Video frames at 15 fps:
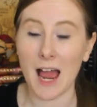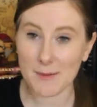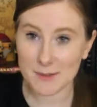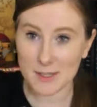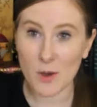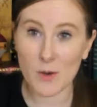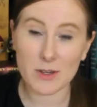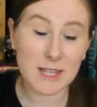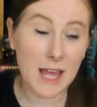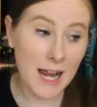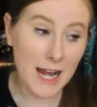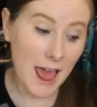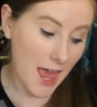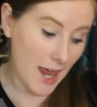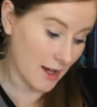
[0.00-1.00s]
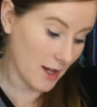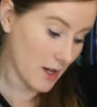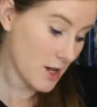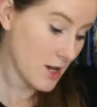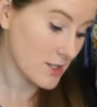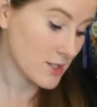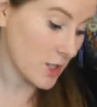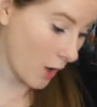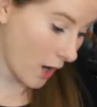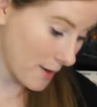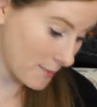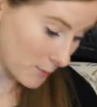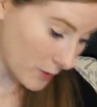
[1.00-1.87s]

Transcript: I'm so excited. So I'm